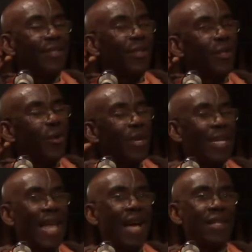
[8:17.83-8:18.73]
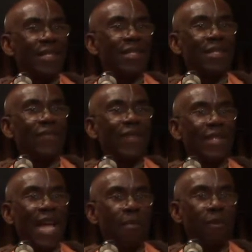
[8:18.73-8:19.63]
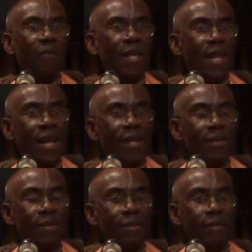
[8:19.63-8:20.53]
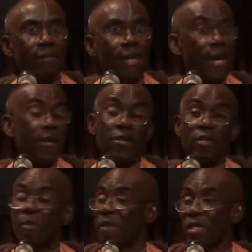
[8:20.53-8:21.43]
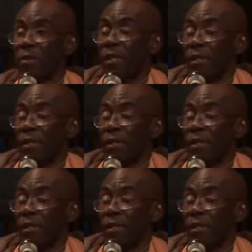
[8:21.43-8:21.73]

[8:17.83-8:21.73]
to enact this different type of leelas, it is a spiritual